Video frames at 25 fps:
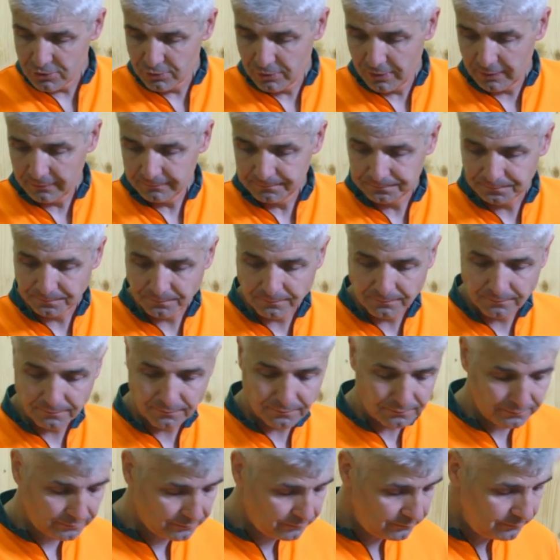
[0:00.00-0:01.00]
use,
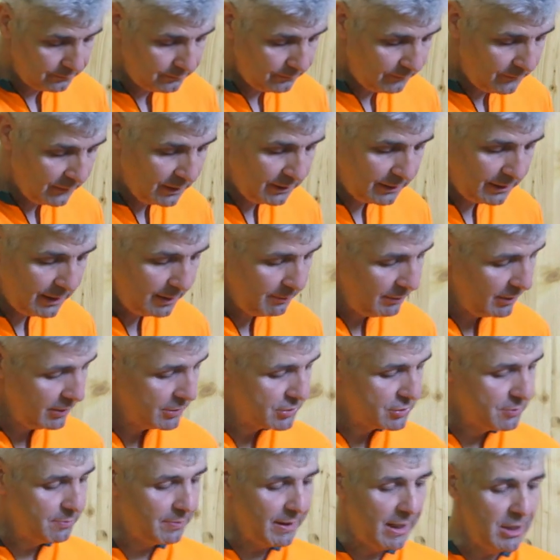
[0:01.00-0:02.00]
like this file
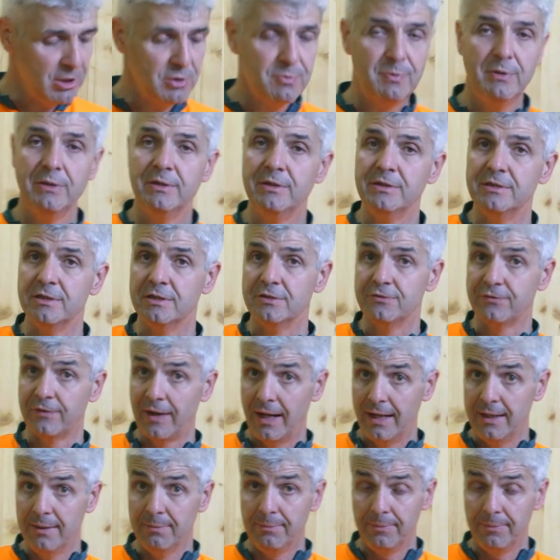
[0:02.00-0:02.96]
holder, for example.